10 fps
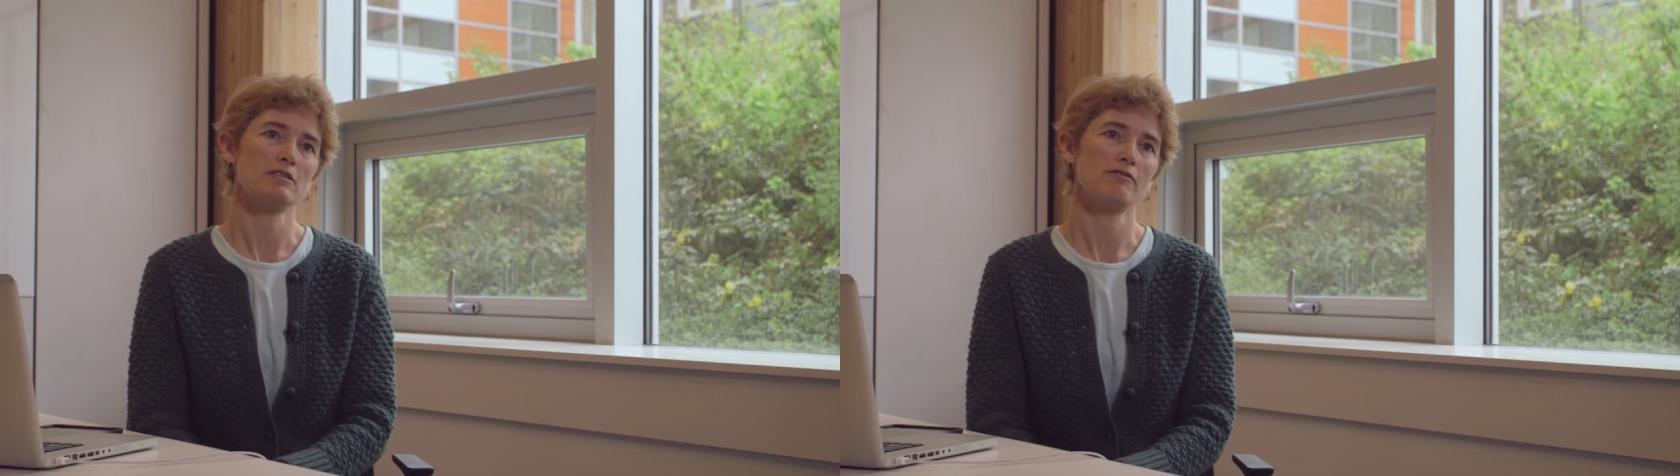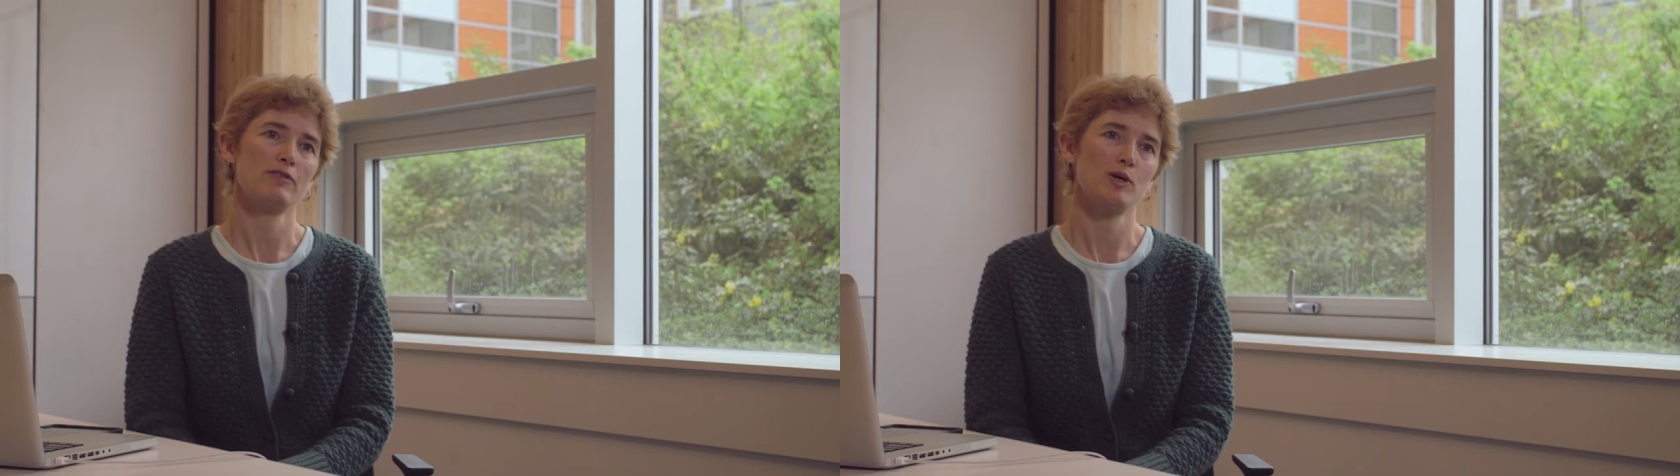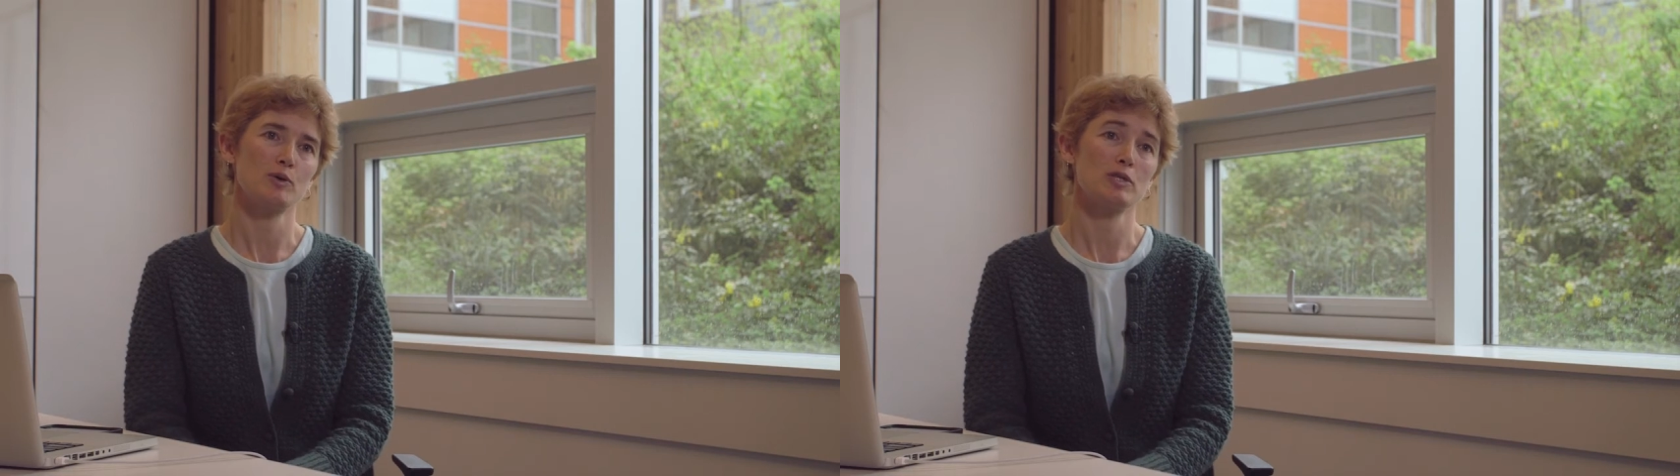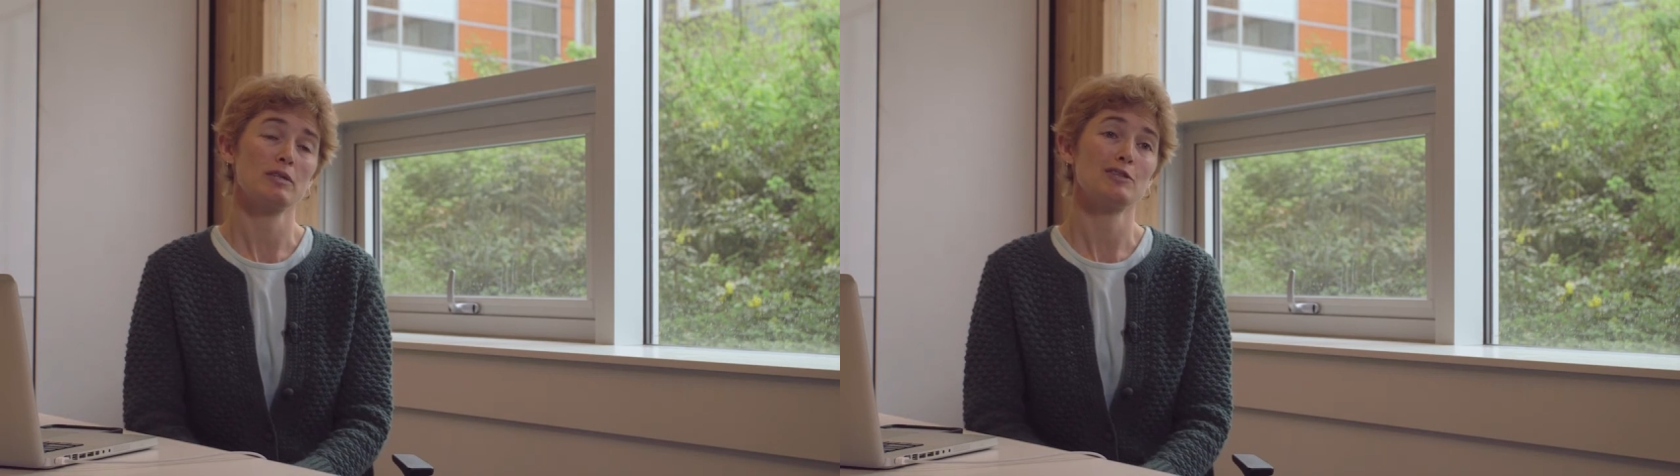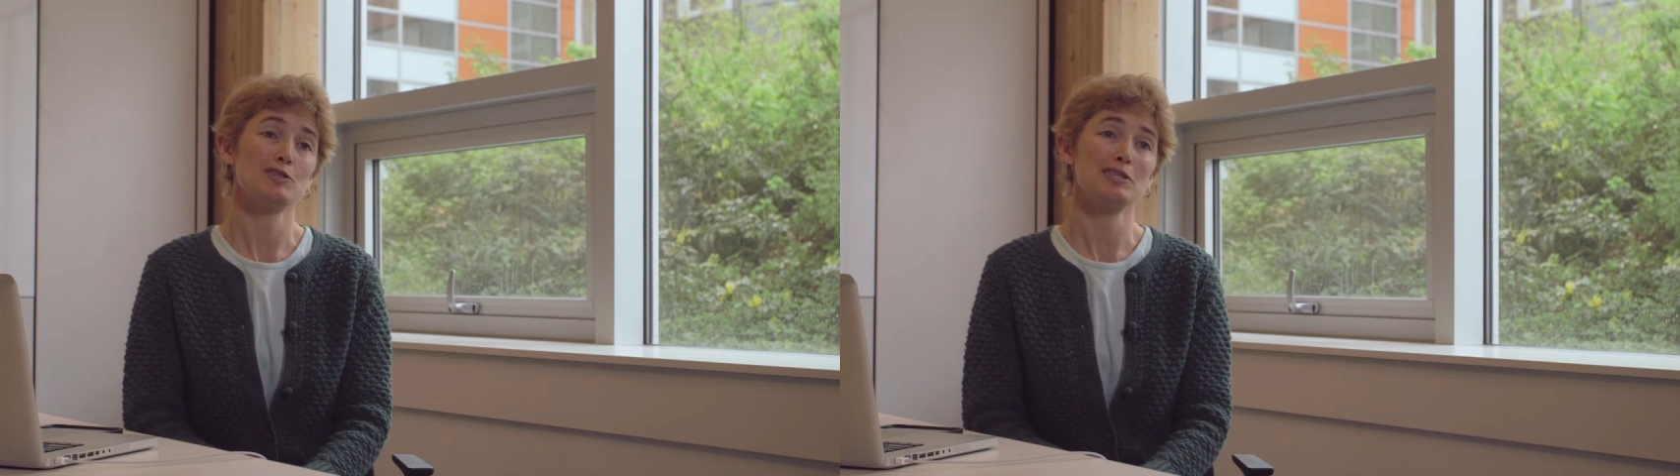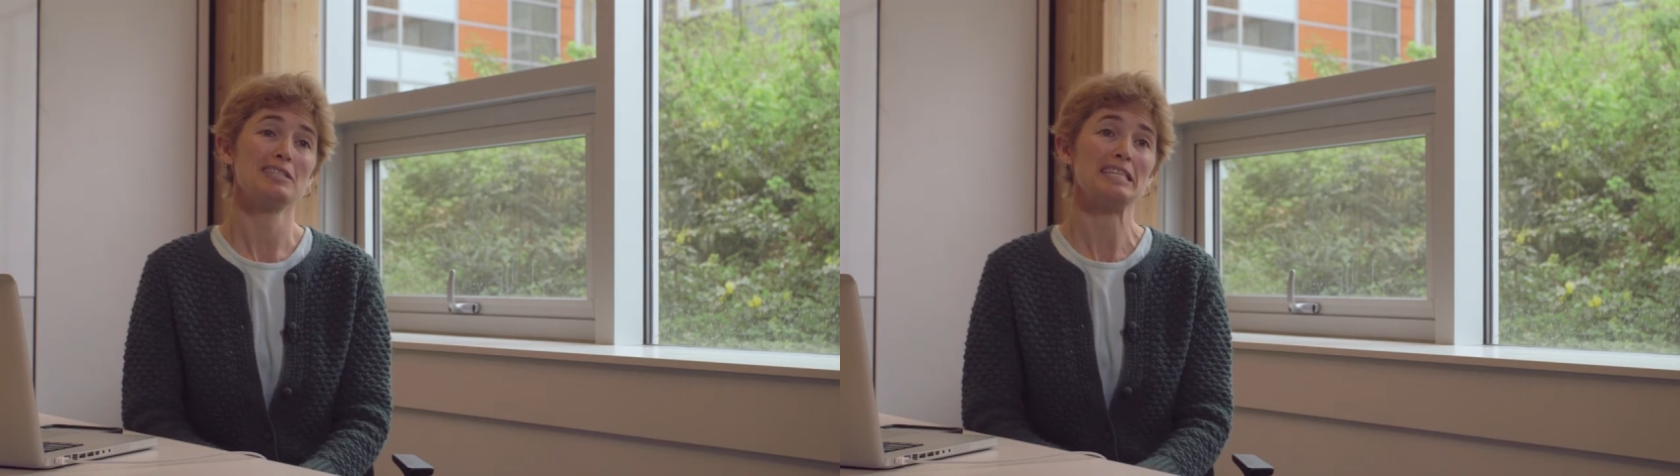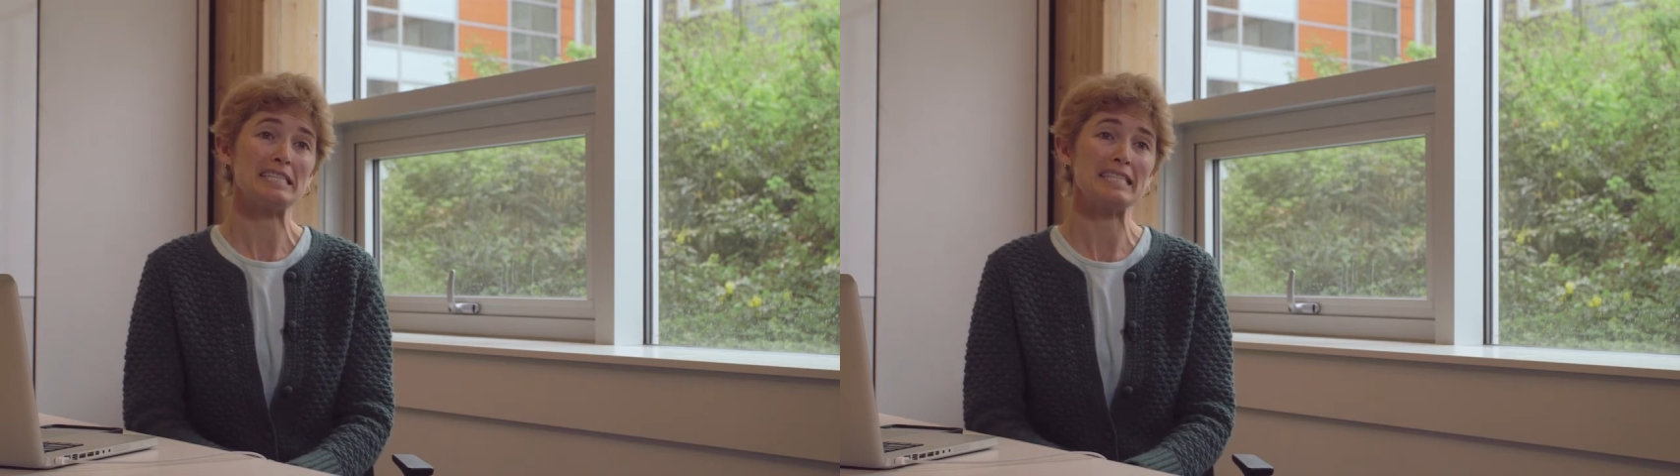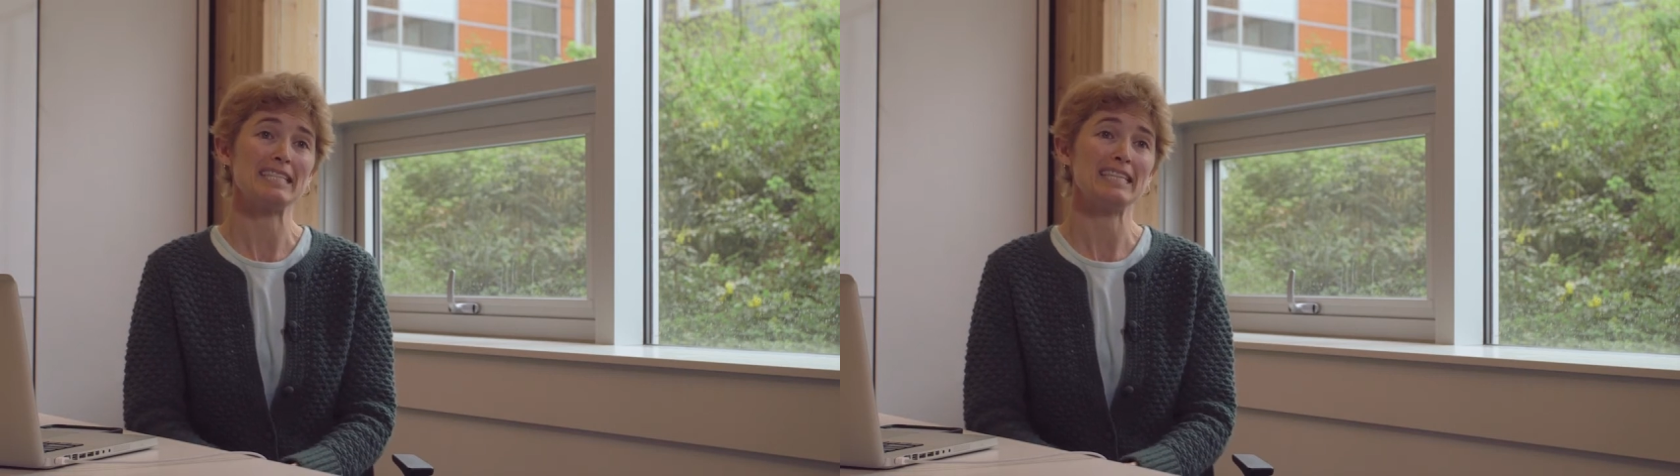of flows just isn't